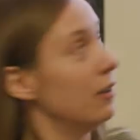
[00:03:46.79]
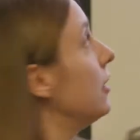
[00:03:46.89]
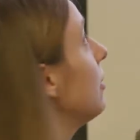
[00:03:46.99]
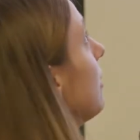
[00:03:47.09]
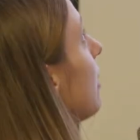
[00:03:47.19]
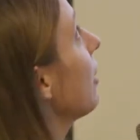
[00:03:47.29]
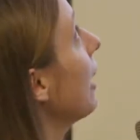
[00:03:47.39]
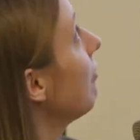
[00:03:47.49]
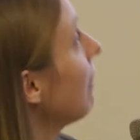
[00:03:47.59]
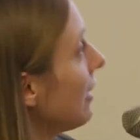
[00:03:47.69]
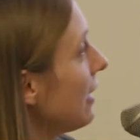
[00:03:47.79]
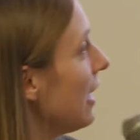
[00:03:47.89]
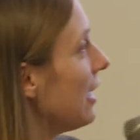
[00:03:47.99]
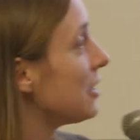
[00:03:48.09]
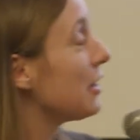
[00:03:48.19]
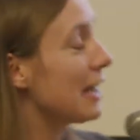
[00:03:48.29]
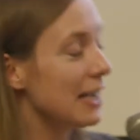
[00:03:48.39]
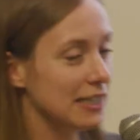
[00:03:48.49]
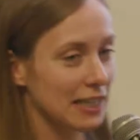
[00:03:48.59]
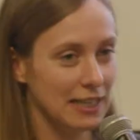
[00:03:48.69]
I don't think so. Okay, right. So the
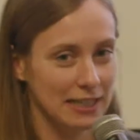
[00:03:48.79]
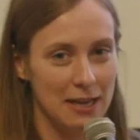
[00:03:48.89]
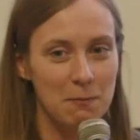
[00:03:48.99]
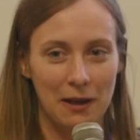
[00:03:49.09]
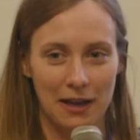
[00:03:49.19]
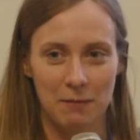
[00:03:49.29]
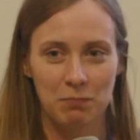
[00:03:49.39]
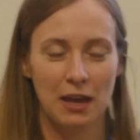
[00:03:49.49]
next thing is eBay.